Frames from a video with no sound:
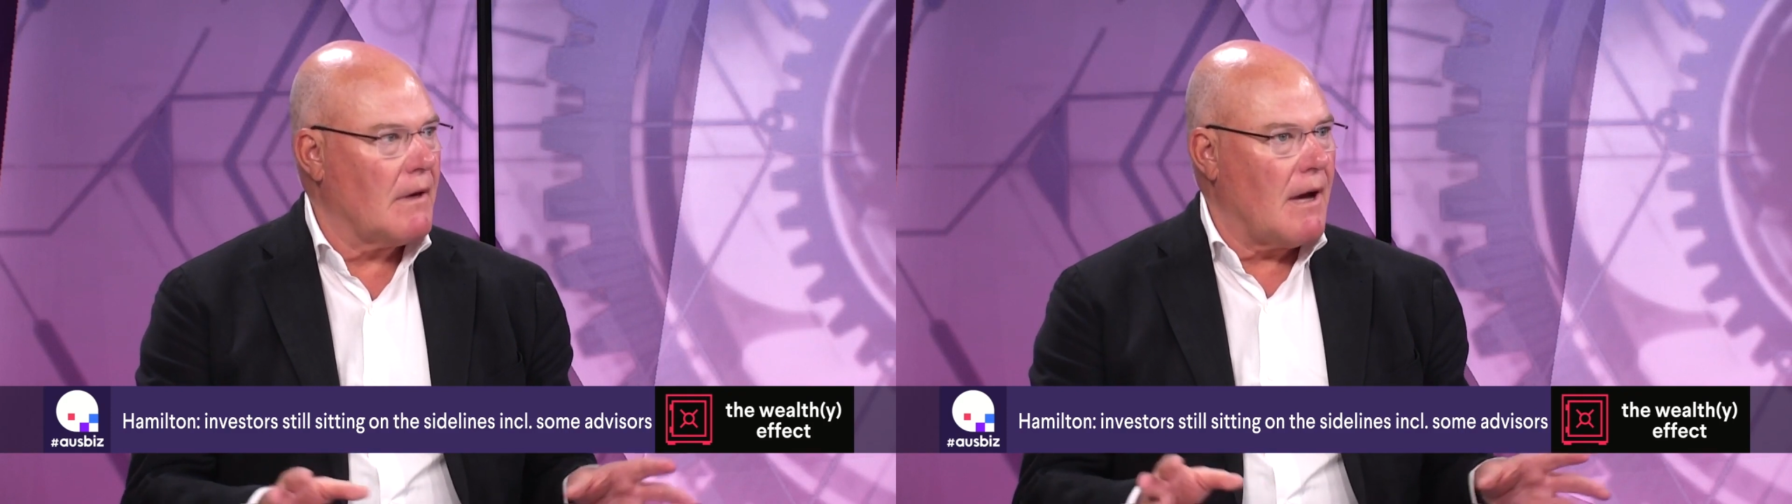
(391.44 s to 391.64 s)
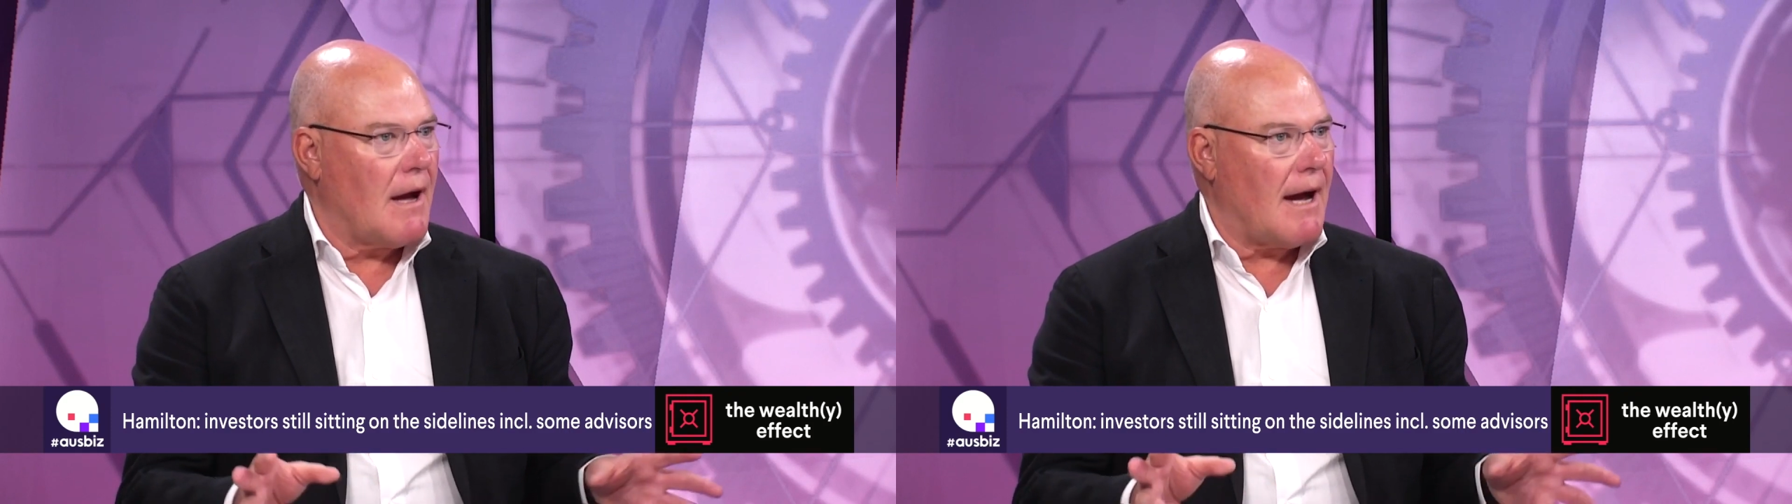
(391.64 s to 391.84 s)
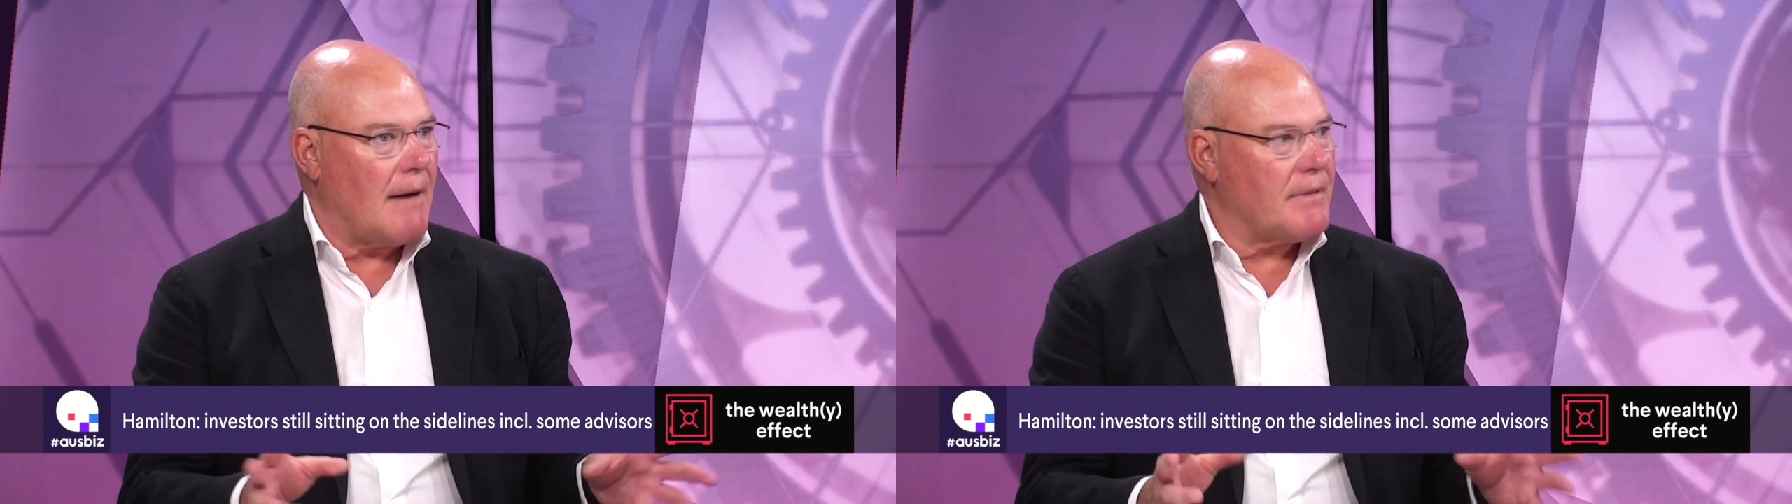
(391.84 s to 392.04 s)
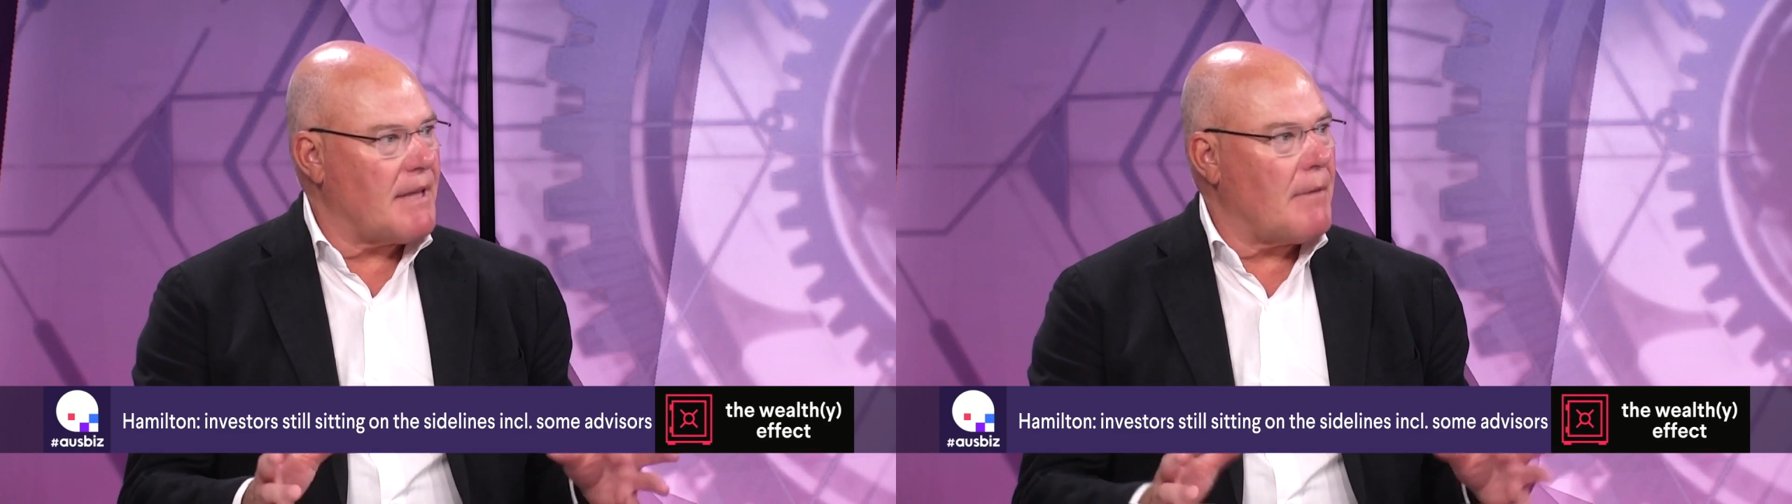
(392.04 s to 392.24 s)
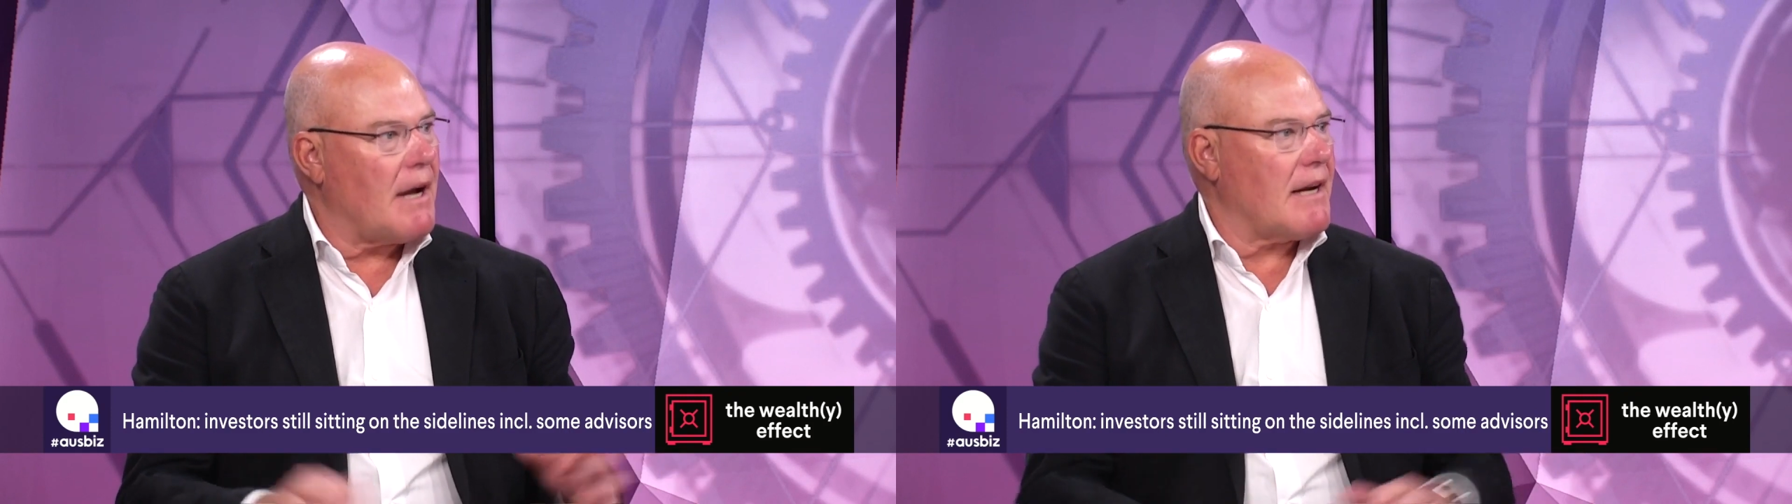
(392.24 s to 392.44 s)
but they
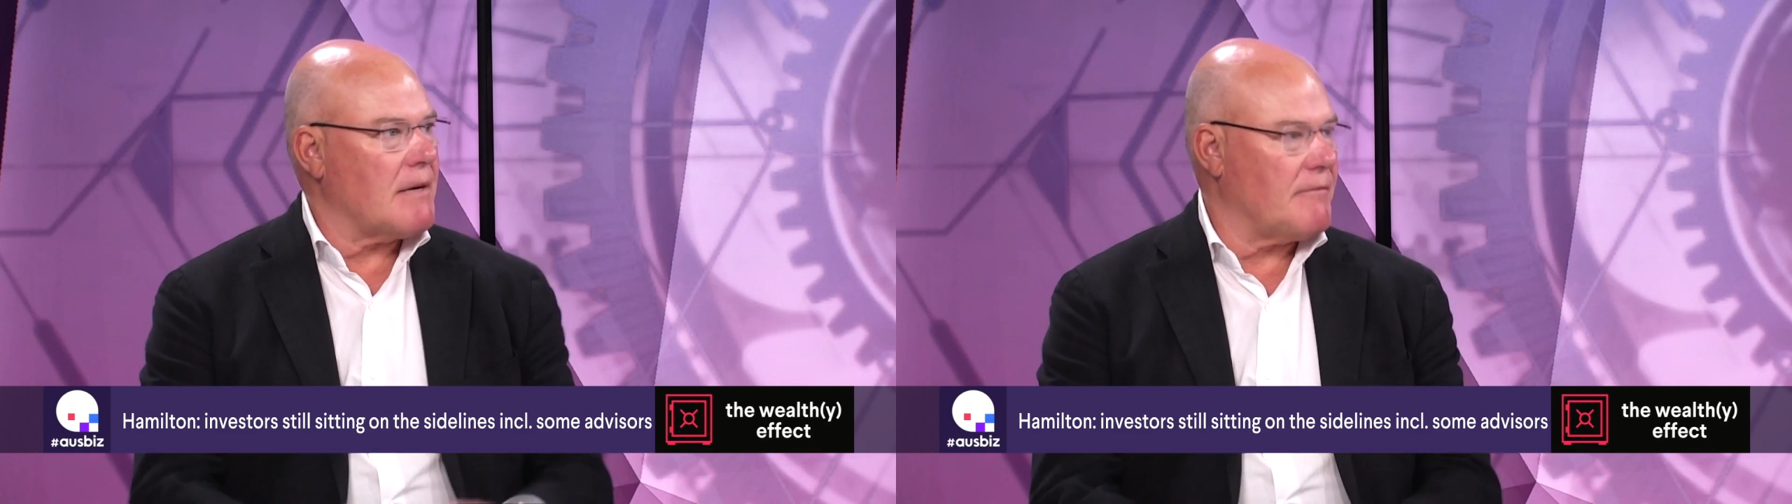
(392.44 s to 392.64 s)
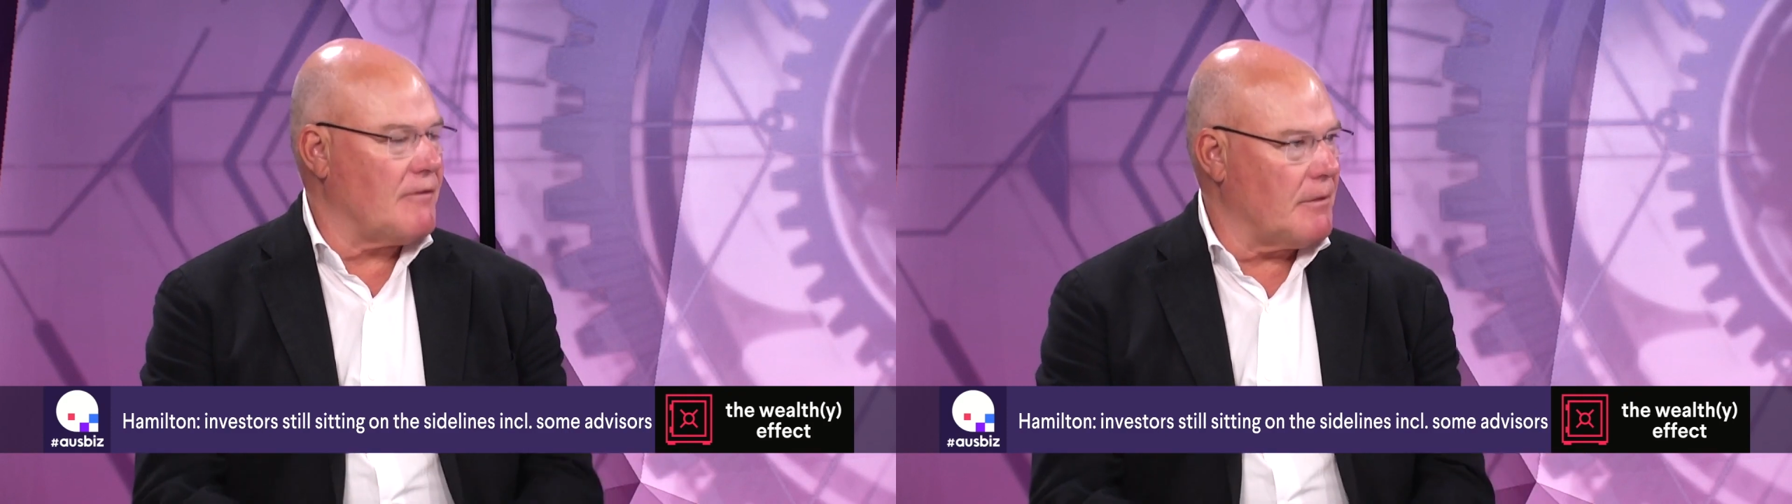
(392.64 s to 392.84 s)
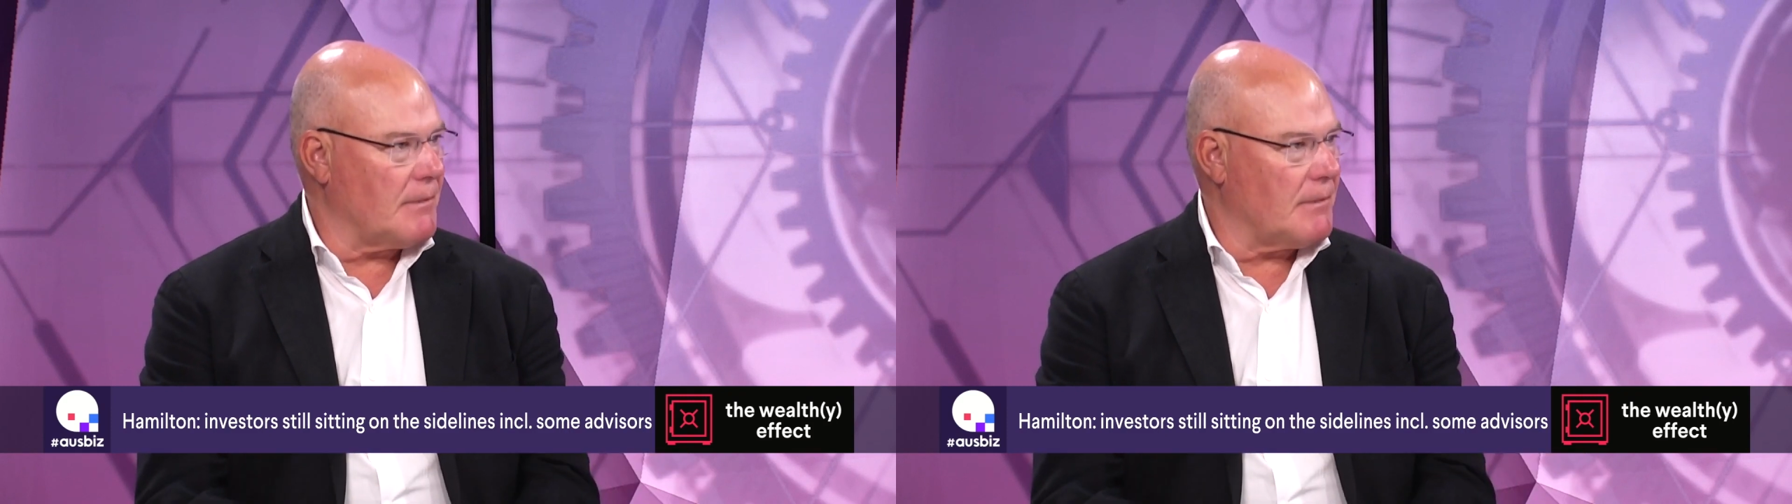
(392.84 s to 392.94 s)
might underperform a